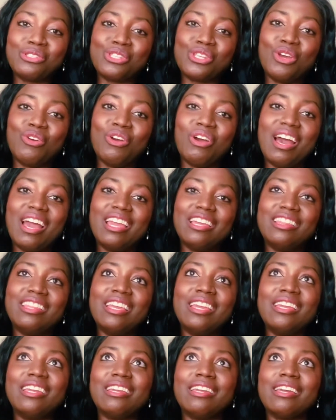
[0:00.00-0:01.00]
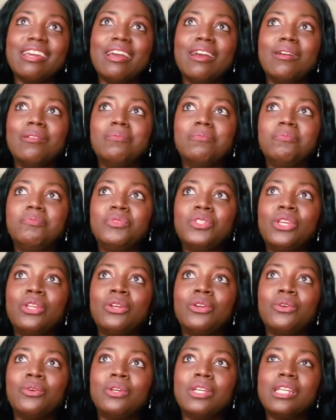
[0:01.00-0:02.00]
So I think,
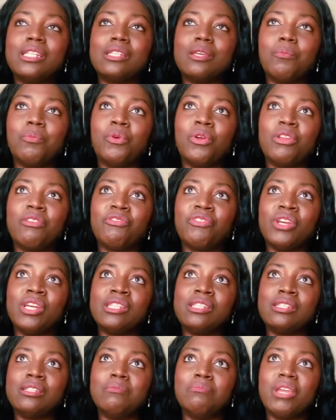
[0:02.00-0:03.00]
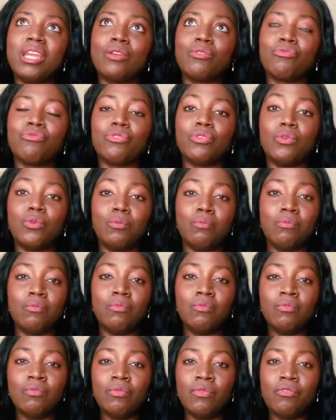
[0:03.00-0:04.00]
it's important for us to make room
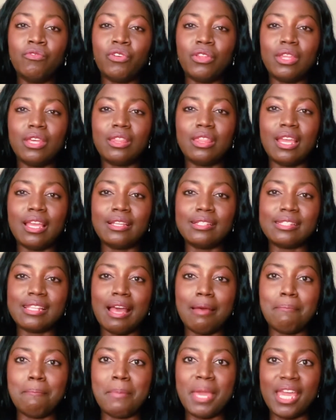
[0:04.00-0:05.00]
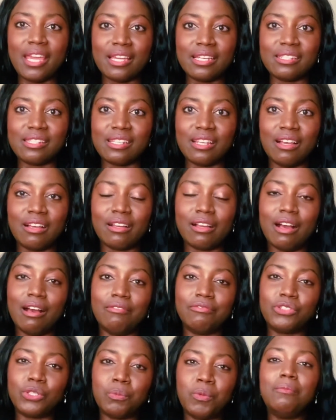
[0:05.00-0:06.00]
for the things that make us
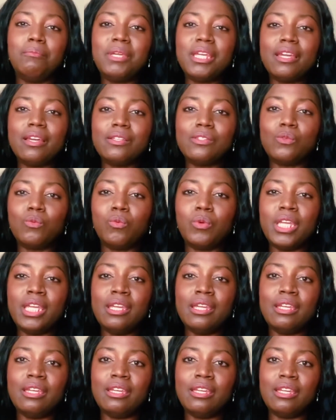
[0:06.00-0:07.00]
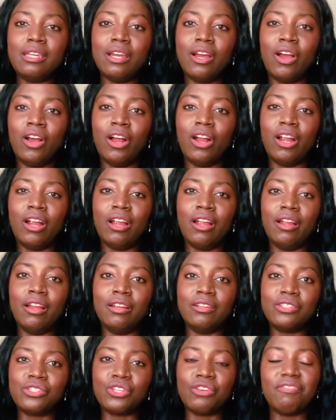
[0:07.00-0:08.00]
uncomfortable because we
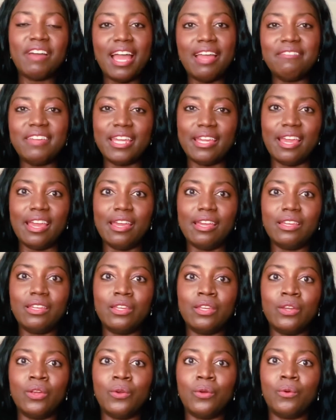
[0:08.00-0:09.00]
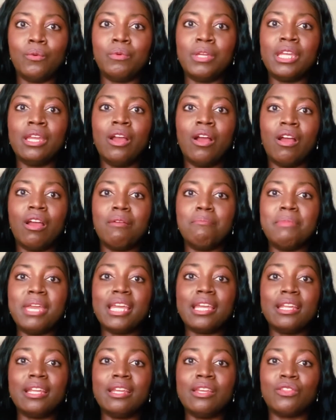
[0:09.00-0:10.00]
are surviving it. We are
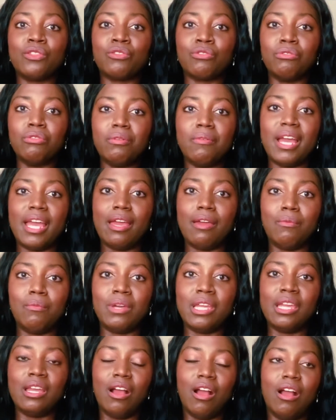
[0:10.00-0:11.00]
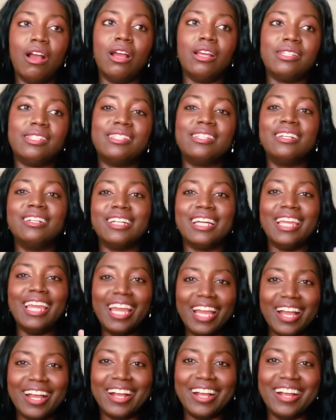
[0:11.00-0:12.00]
making it through it. We are still
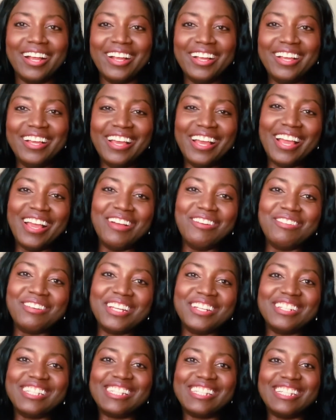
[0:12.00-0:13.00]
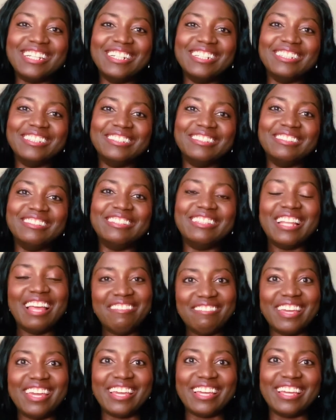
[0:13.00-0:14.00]
here and we're still
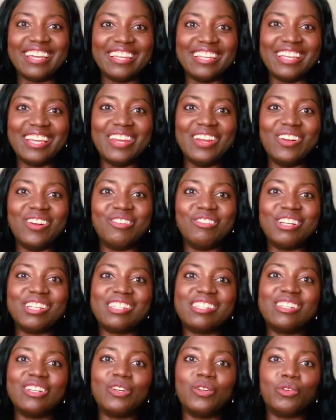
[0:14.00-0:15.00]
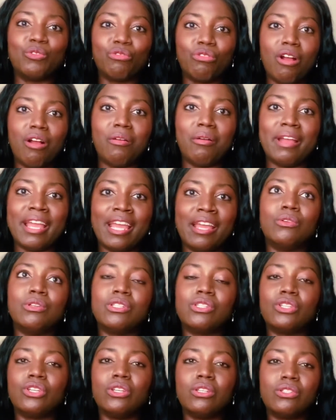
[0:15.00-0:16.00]
living, we're still growing.
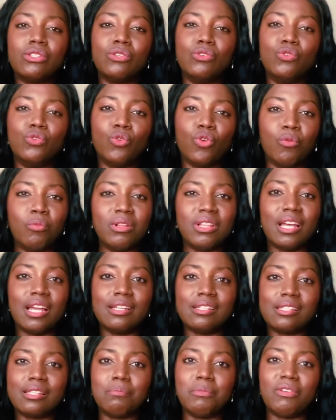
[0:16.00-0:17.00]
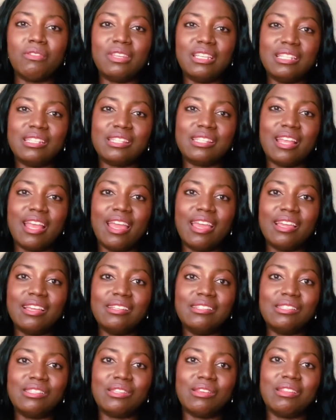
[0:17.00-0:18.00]
It's good to normalize some of these
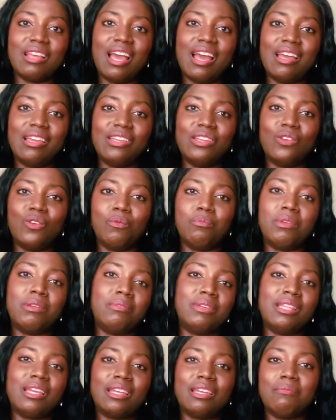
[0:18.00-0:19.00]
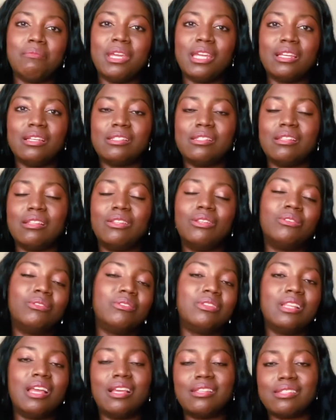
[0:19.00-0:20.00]
things so that, maybe they can make us a
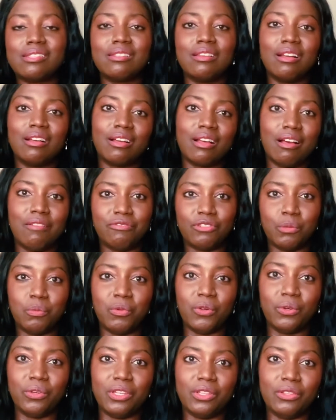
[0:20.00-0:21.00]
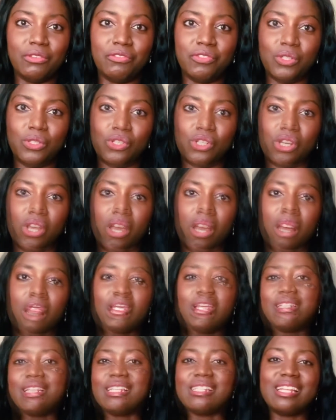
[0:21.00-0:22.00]
little less uncomfortable in the future.
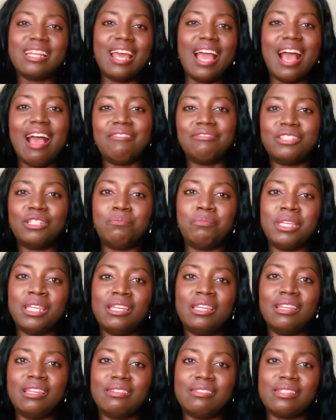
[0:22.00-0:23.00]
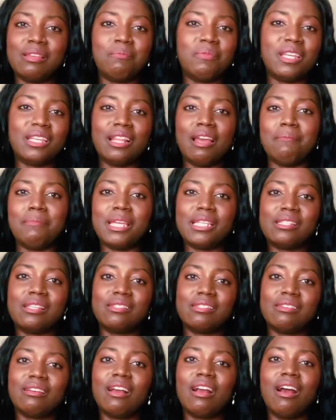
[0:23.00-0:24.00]
It doesn't have to be something that makes
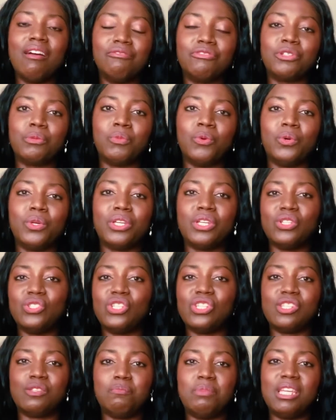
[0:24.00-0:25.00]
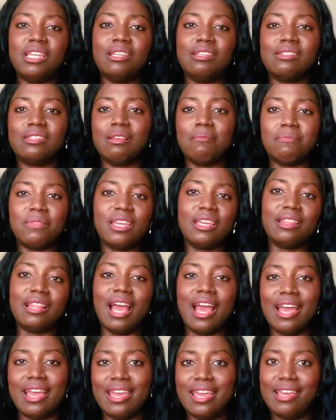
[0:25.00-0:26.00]
us uncomfortable. It could just be something
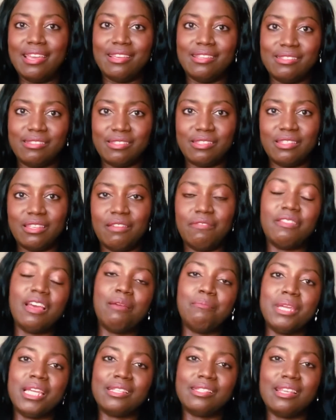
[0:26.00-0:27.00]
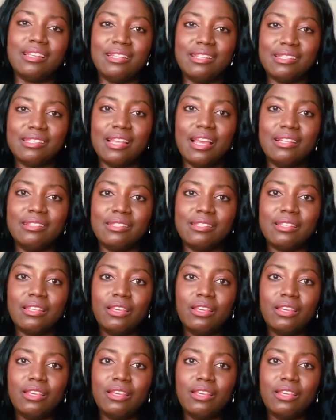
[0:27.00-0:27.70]
that is, if that makes any sense.